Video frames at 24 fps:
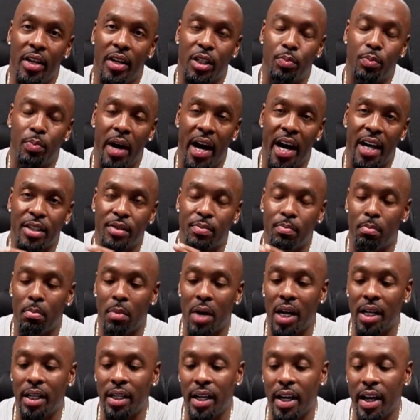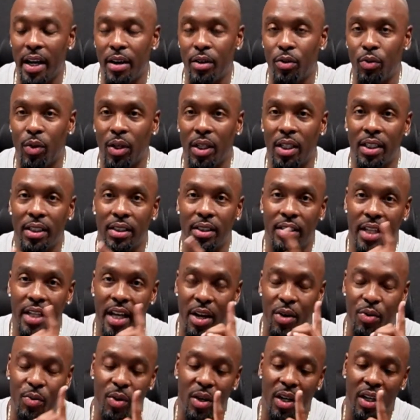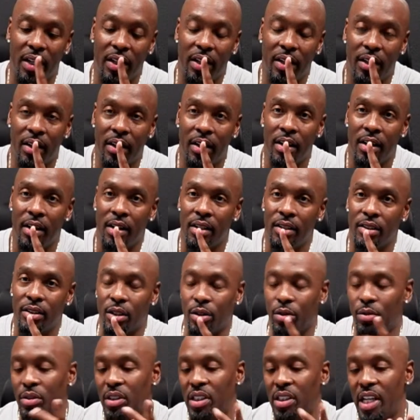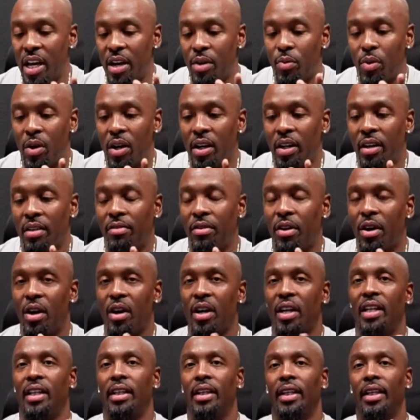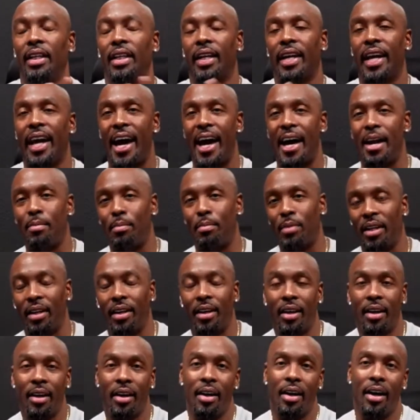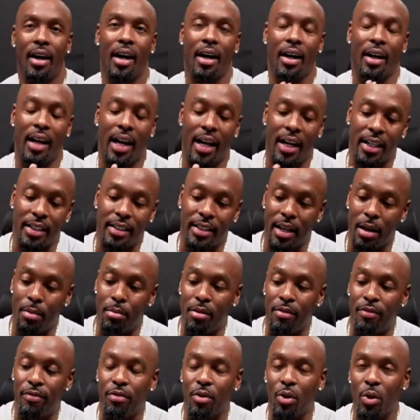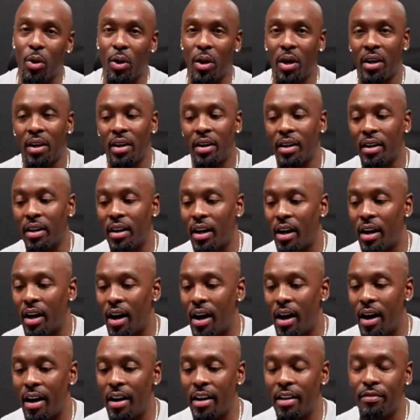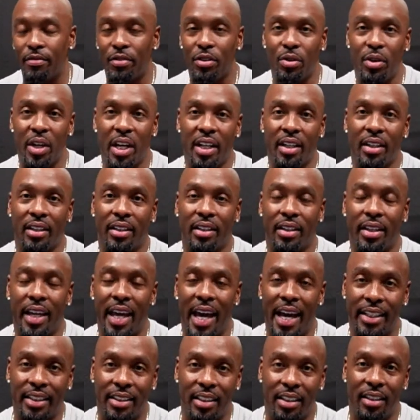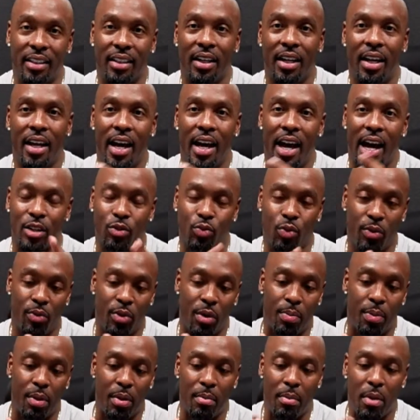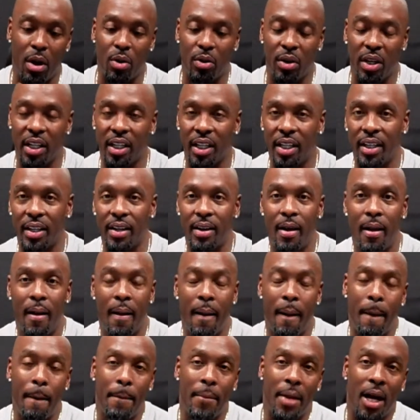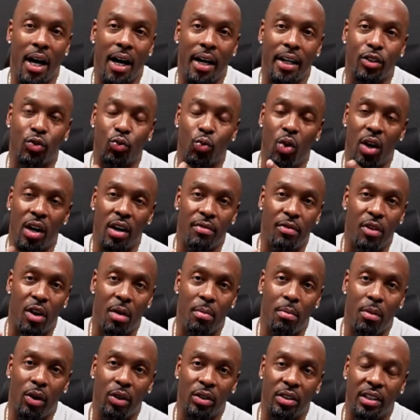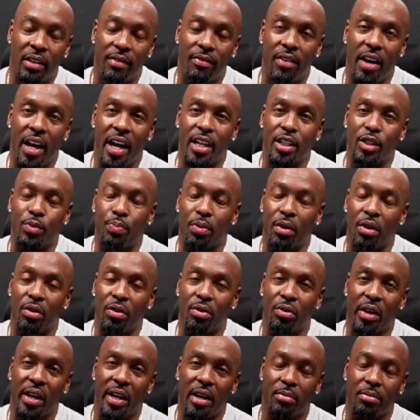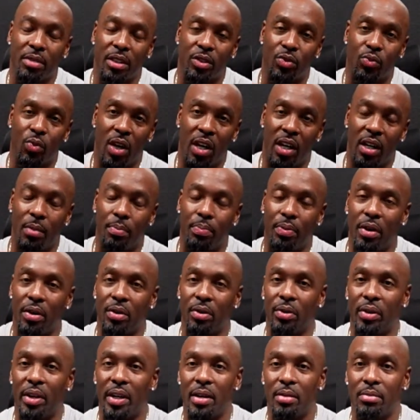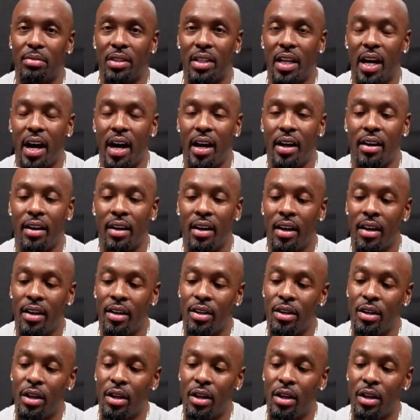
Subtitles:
this past Monday was day one. So it was day one of our Elite Academy. Like I said before, if you didn't catch it as we were promoting it, it's one of our most advanced programs. It's one of the programs that,